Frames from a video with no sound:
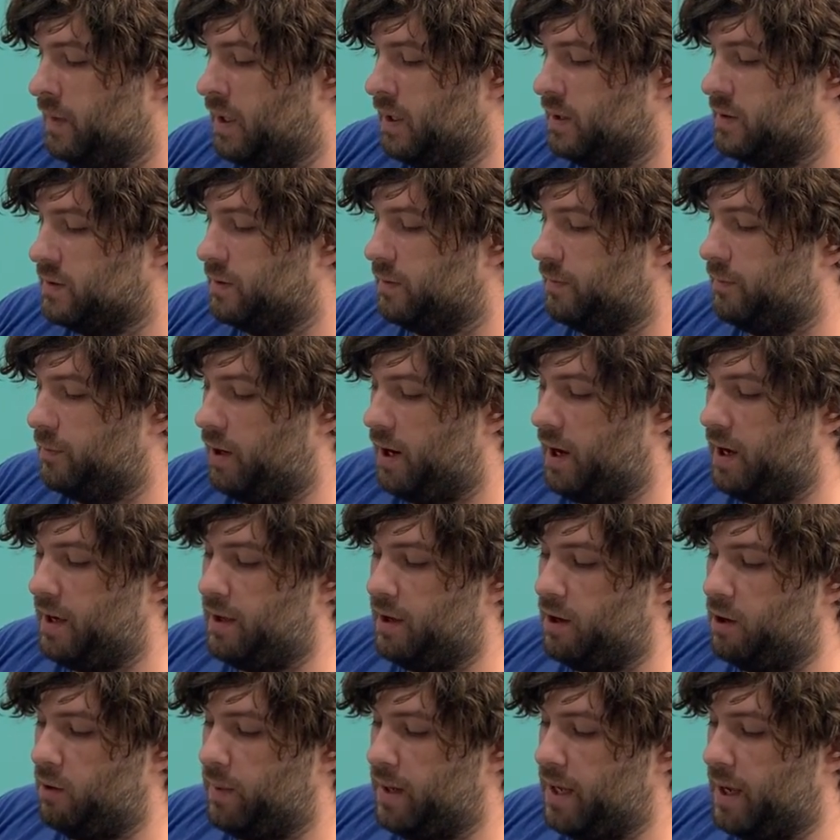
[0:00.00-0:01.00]
So for
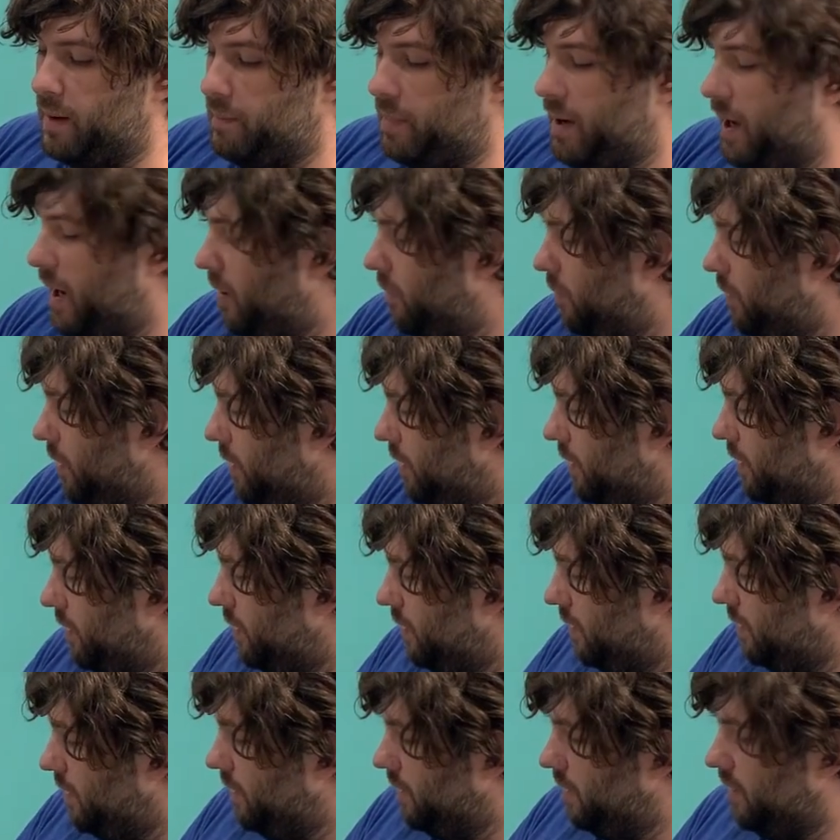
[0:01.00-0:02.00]
I.O., we got power.
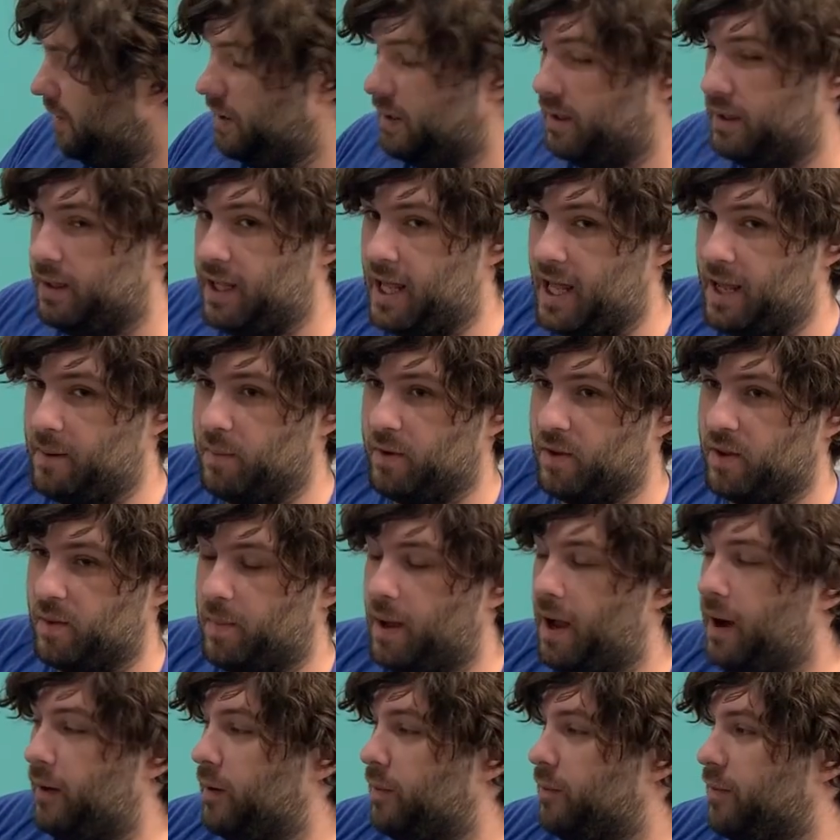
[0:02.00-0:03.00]
Came with a
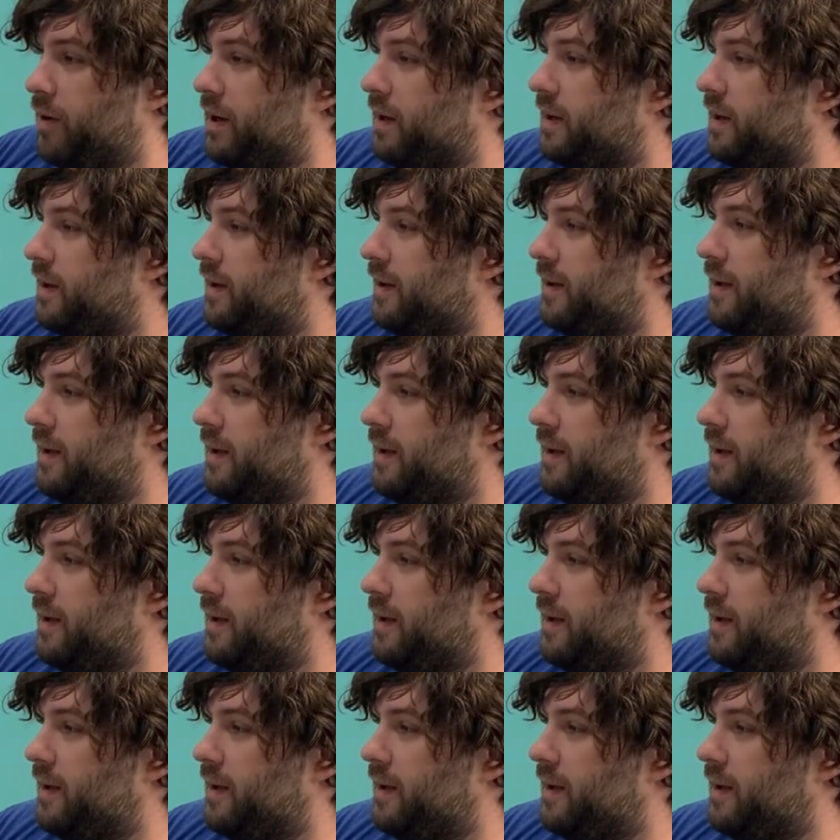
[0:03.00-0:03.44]
power brick.